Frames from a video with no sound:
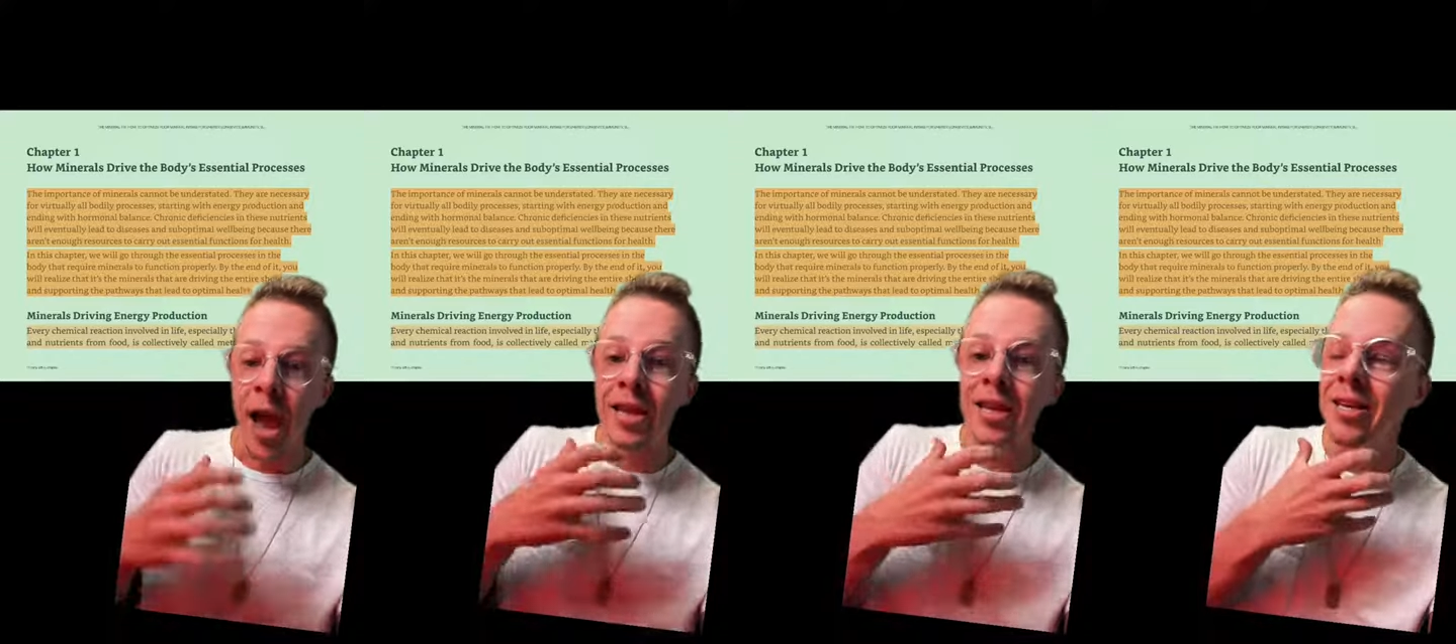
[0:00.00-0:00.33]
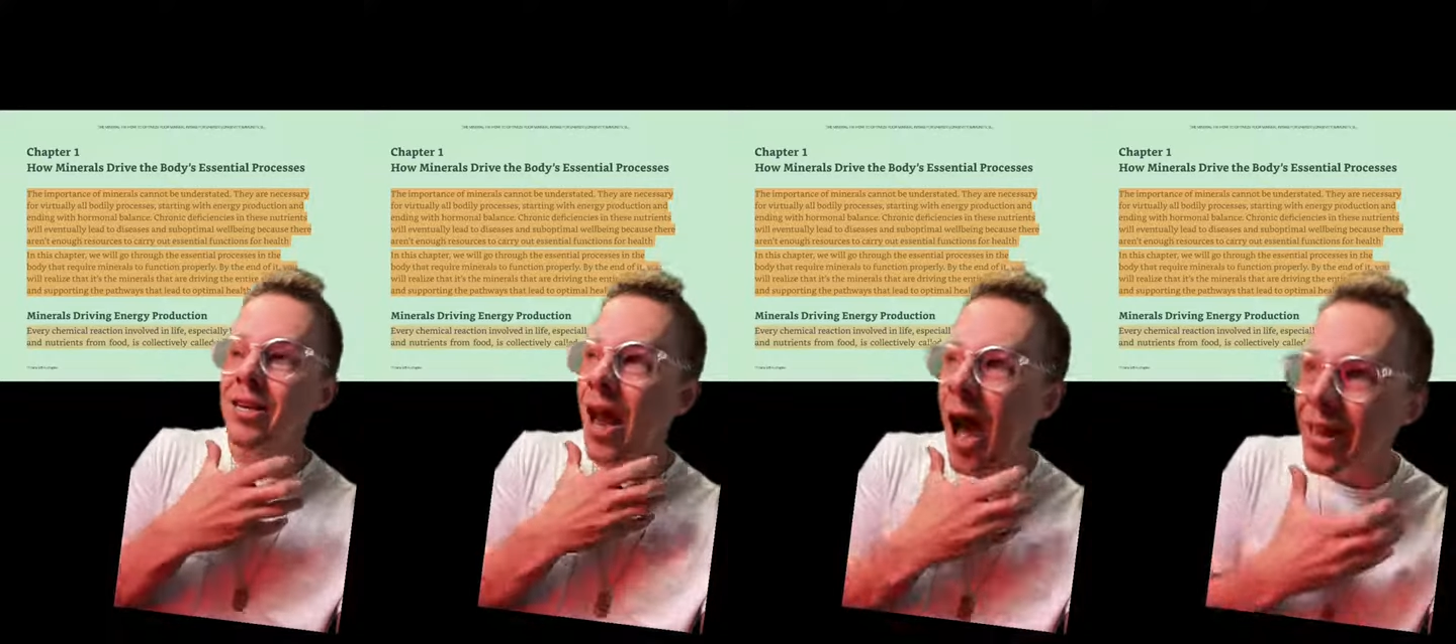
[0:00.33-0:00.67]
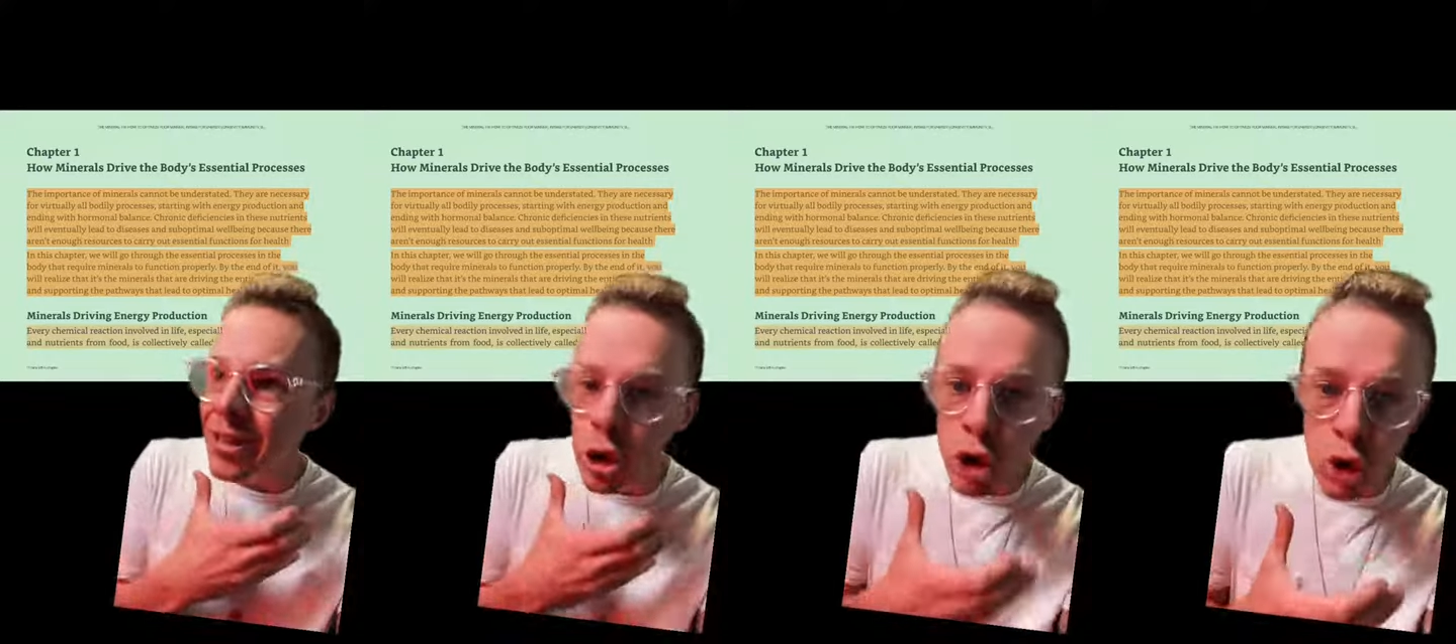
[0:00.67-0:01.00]

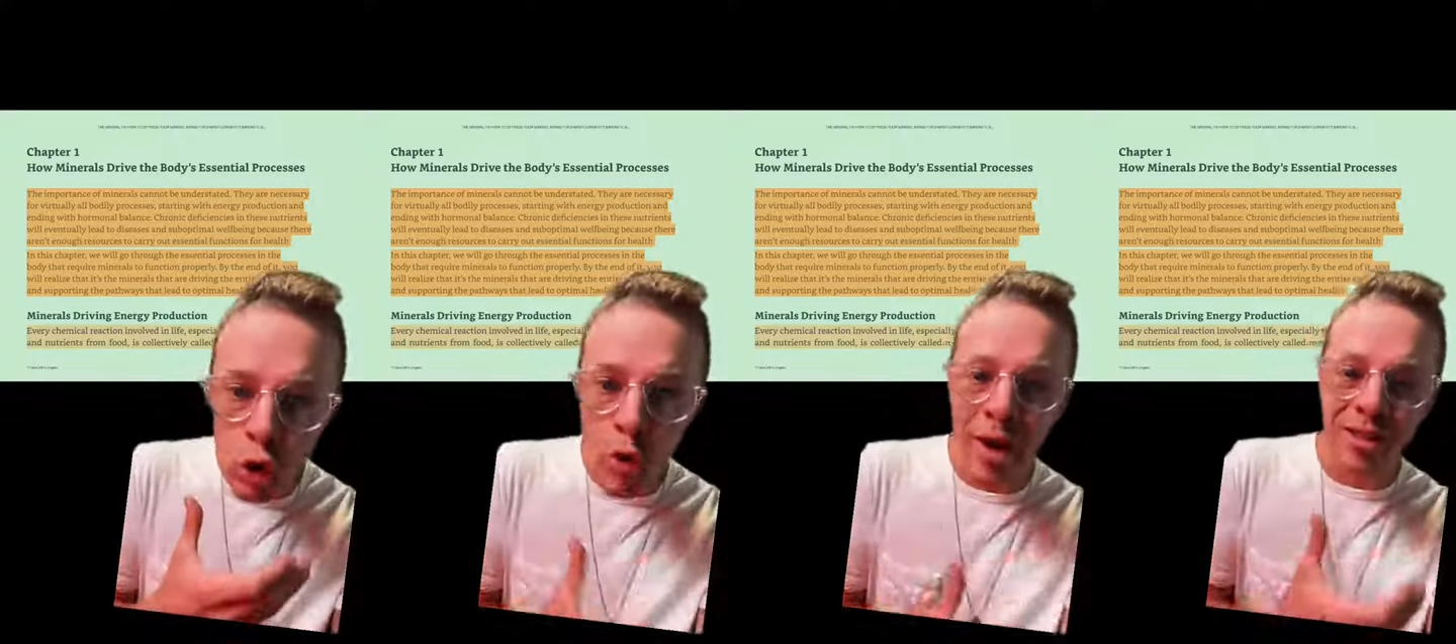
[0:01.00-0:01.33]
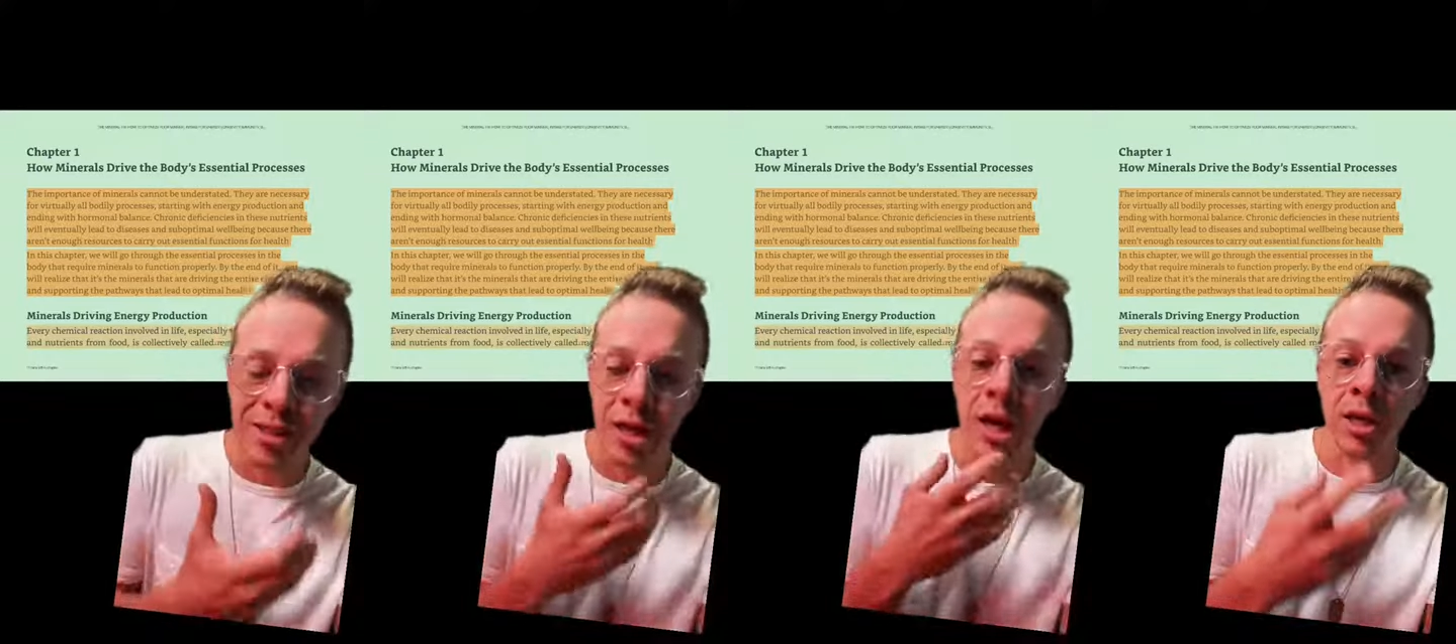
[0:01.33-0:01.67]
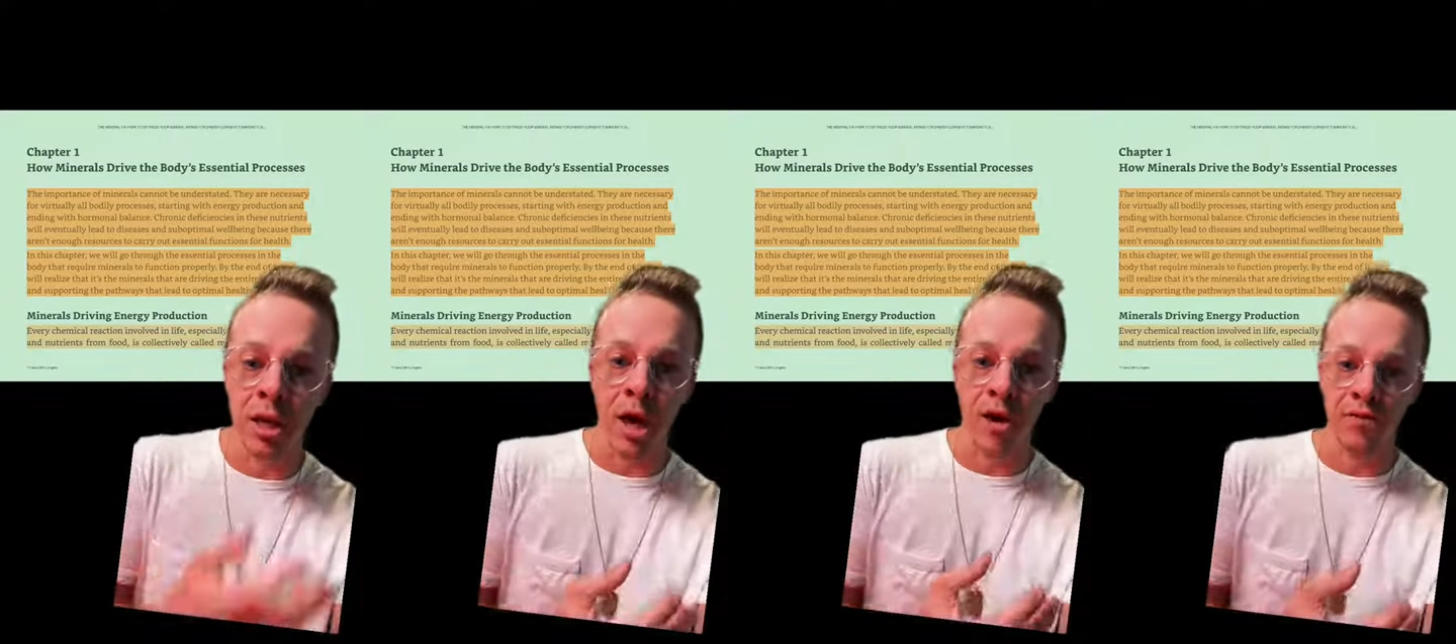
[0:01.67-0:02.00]
cannot stress
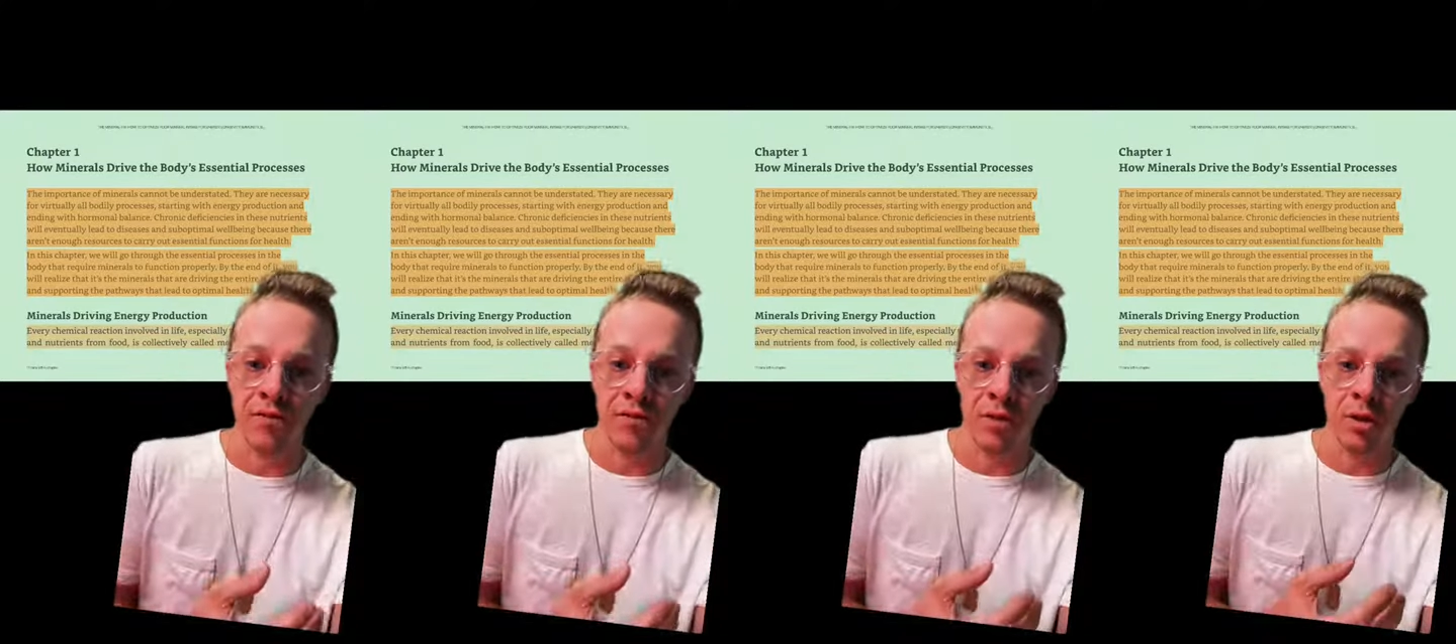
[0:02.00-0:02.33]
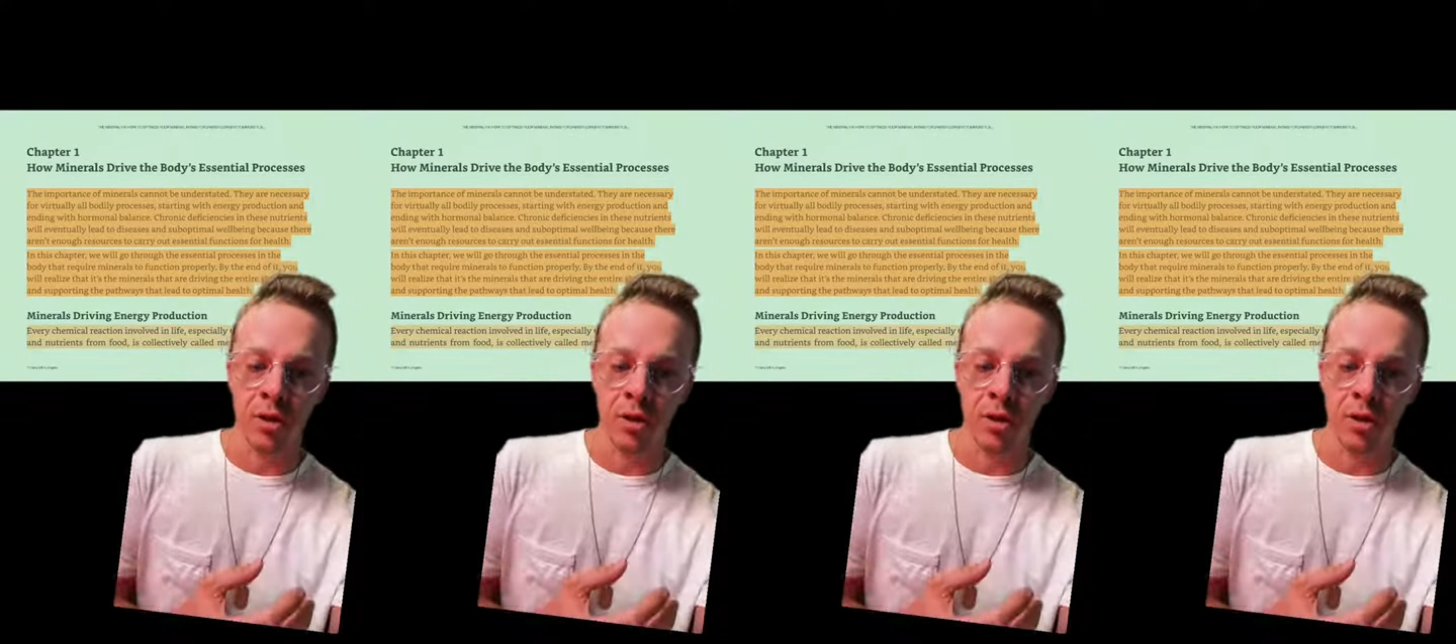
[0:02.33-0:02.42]
enough